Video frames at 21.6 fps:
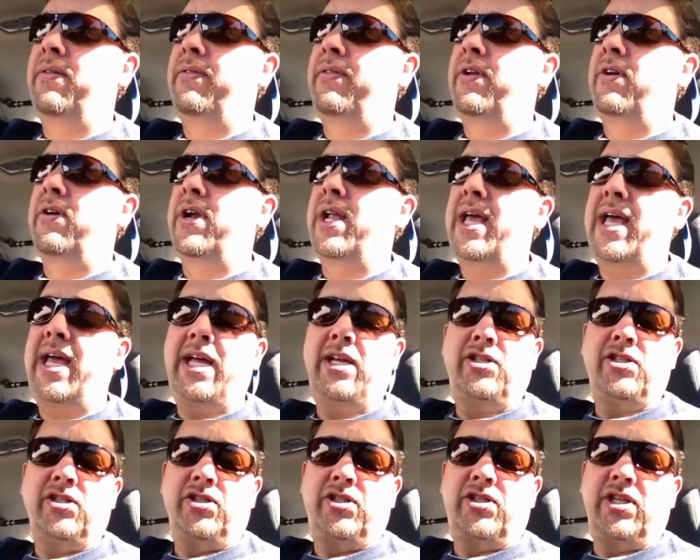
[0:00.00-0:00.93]
they're an
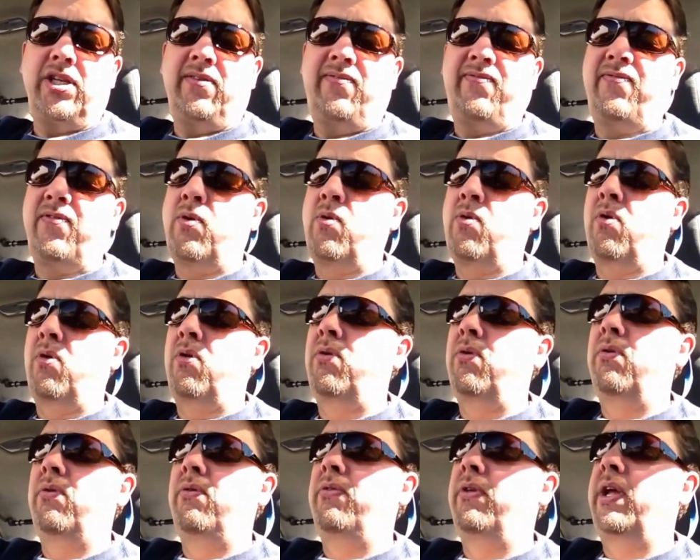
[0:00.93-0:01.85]
agency for
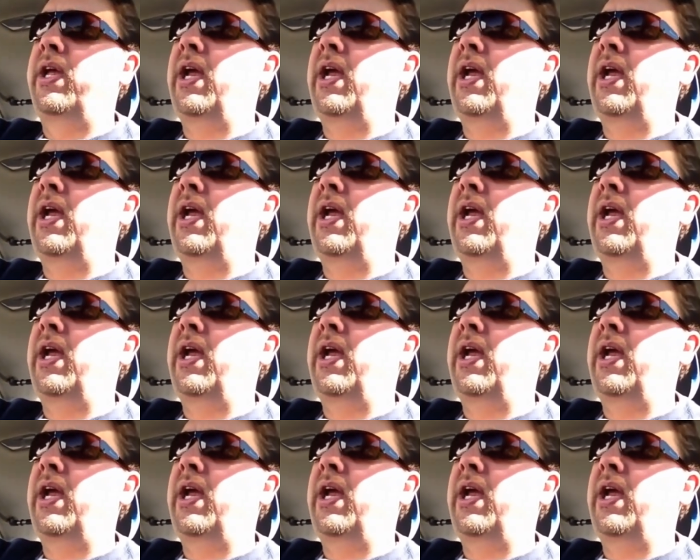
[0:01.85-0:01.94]
the